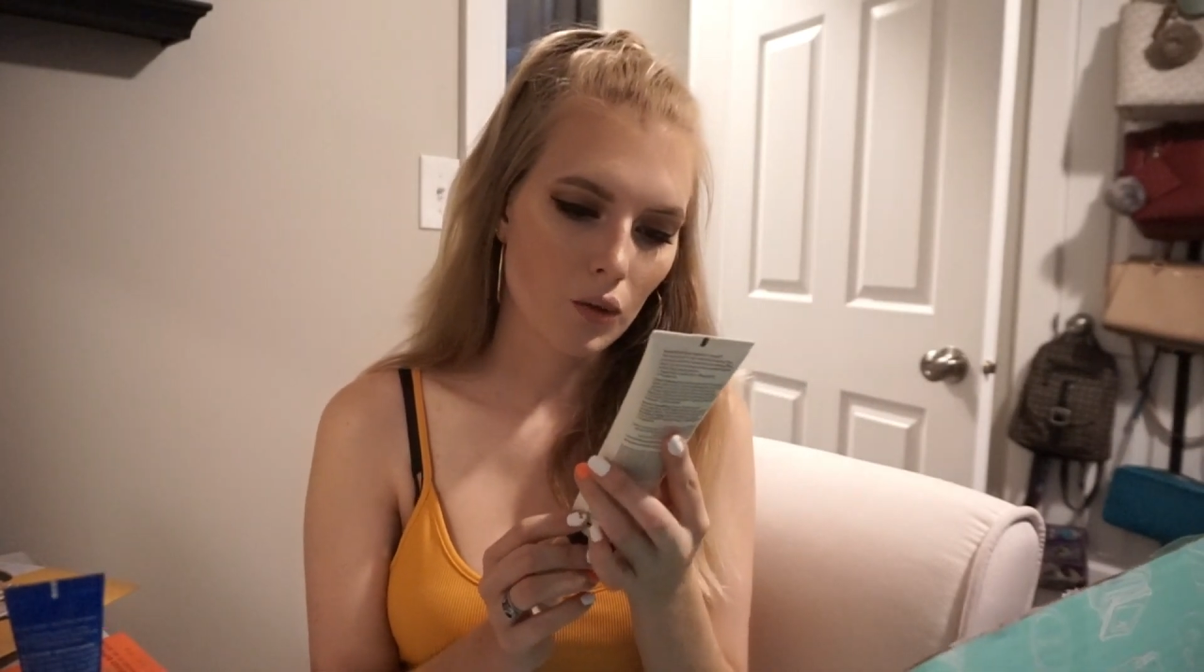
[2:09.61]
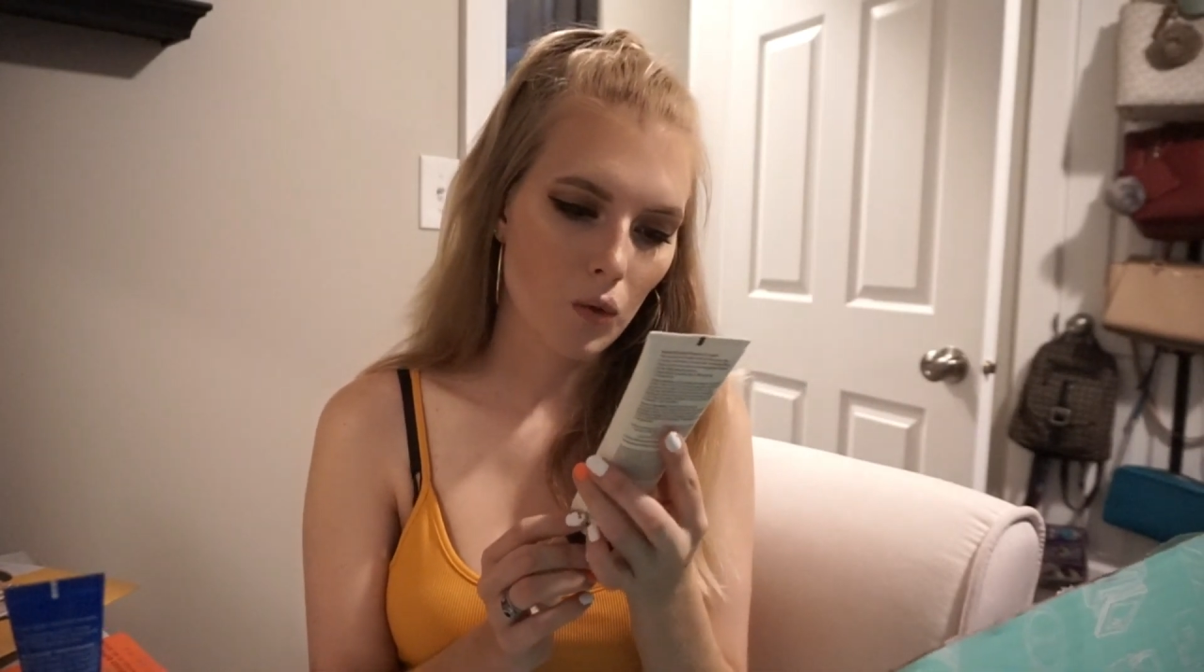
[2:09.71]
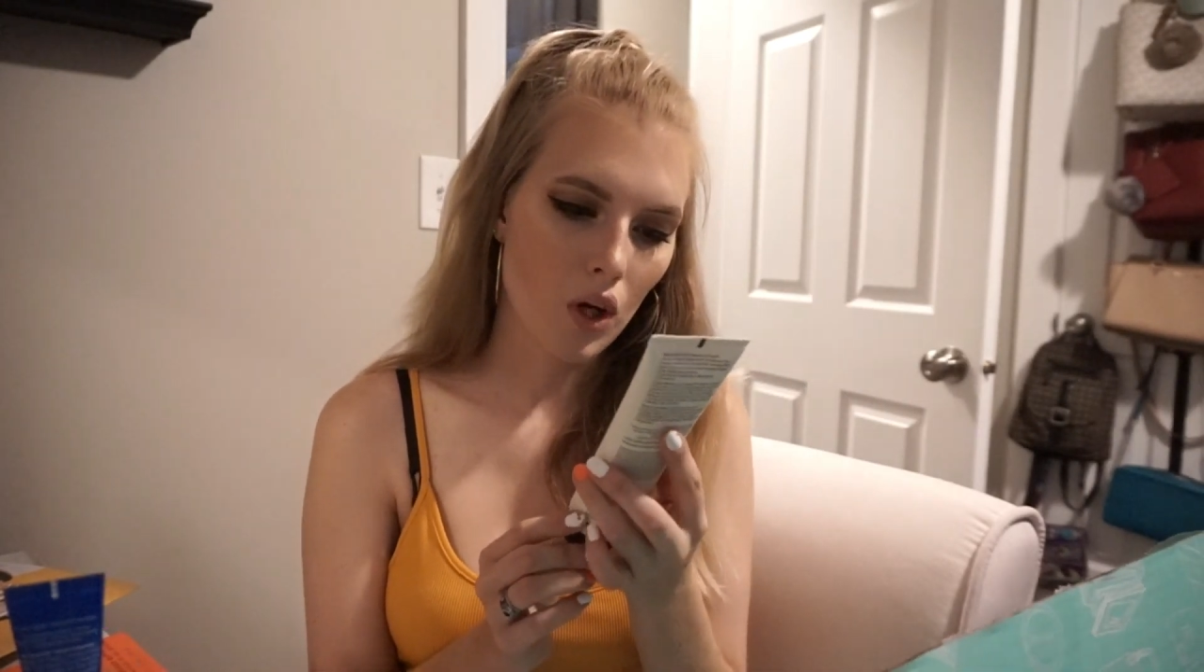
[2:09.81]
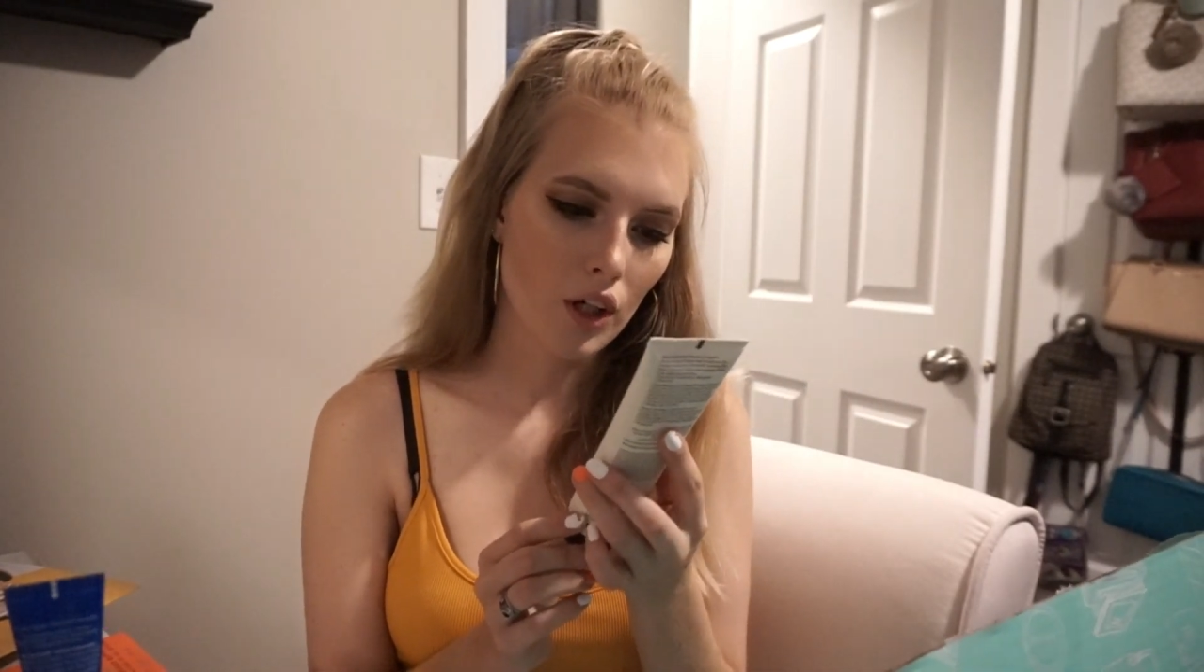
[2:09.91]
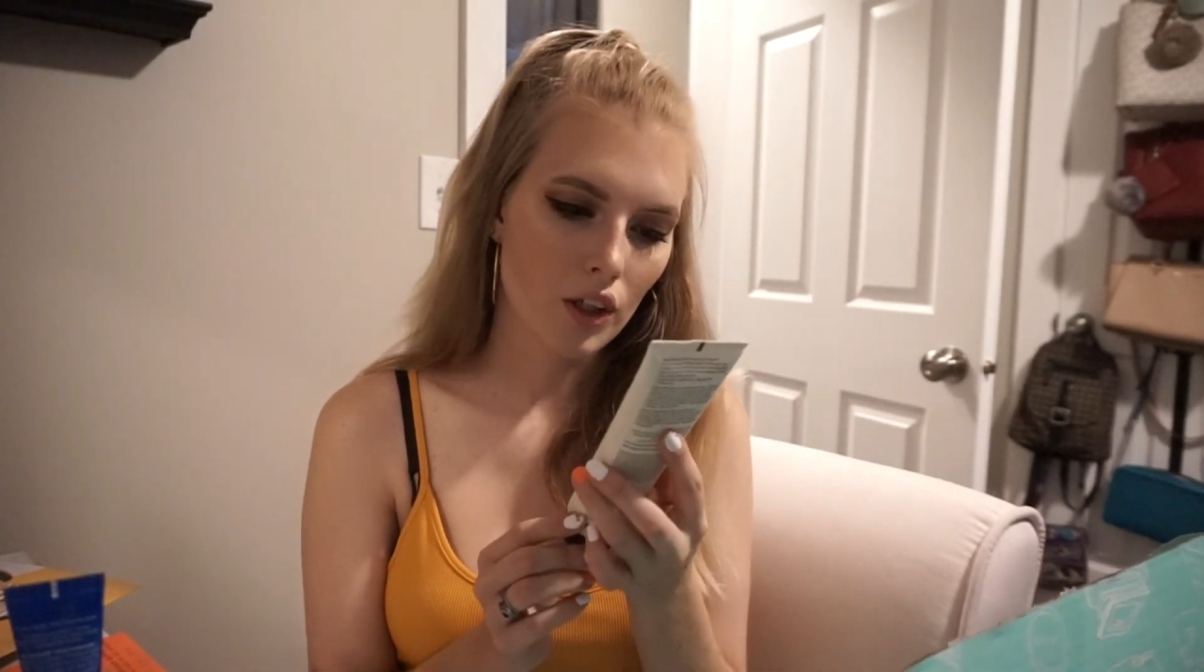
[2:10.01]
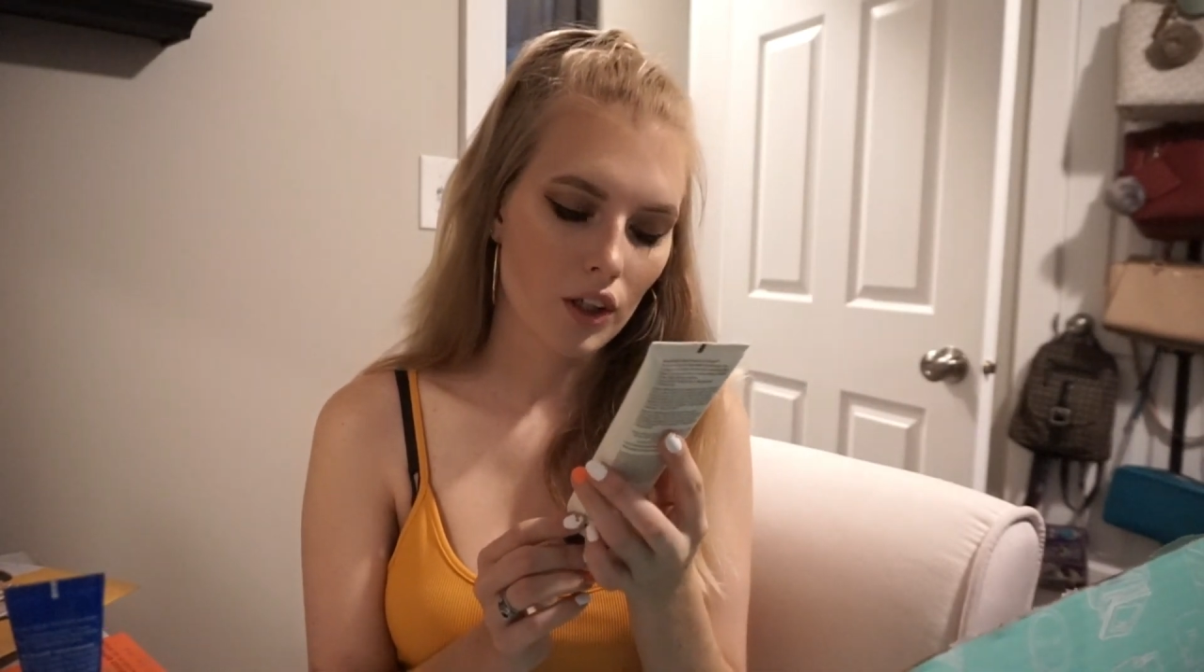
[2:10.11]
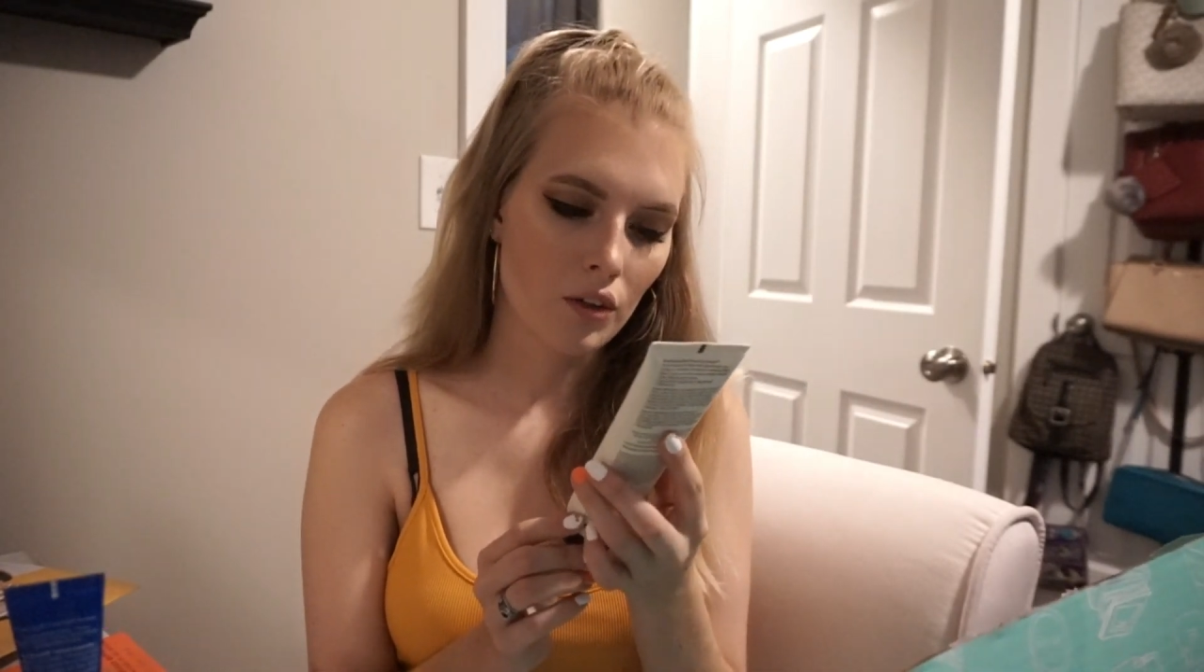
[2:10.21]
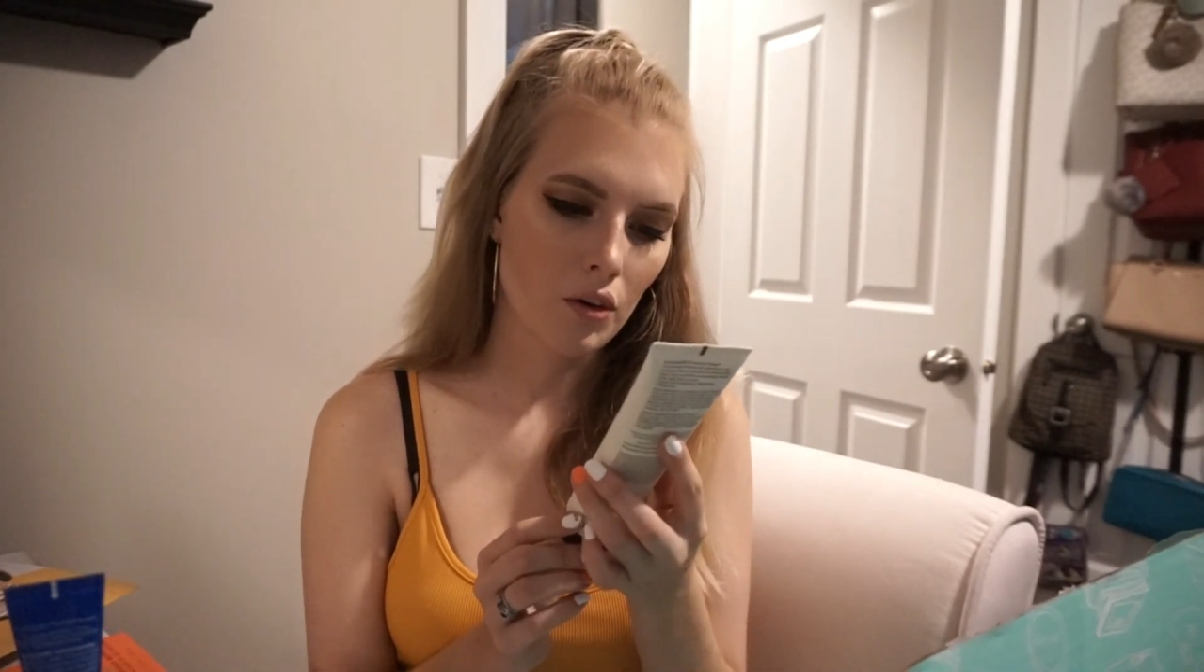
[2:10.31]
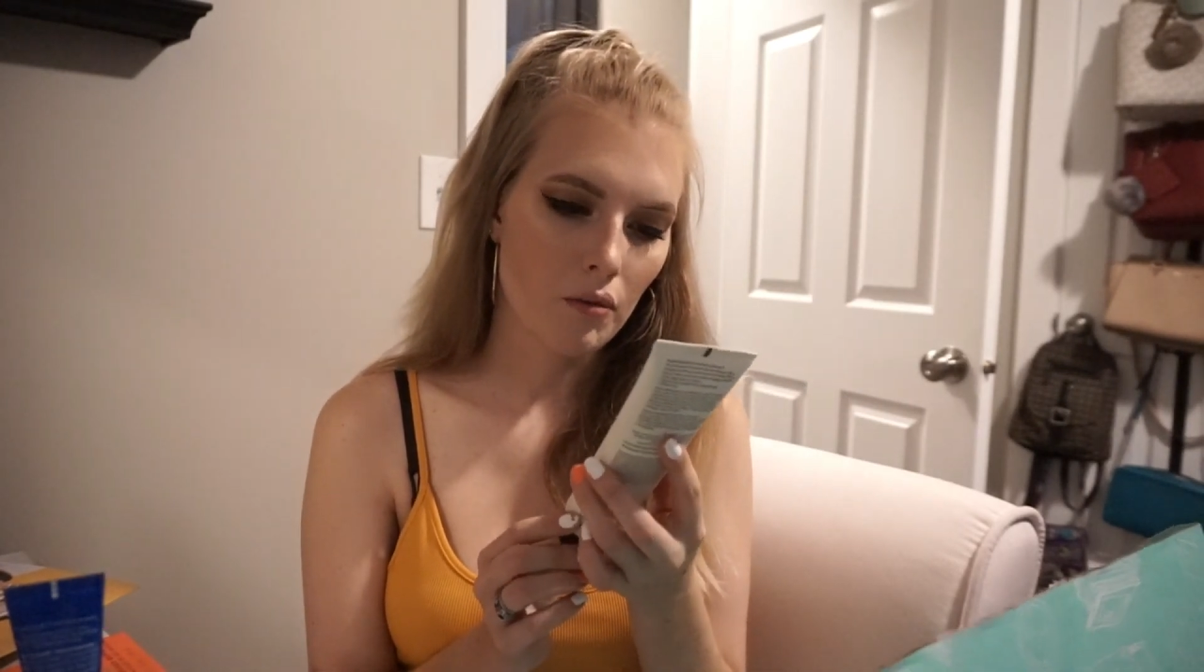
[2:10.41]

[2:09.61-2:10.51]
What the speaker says: Water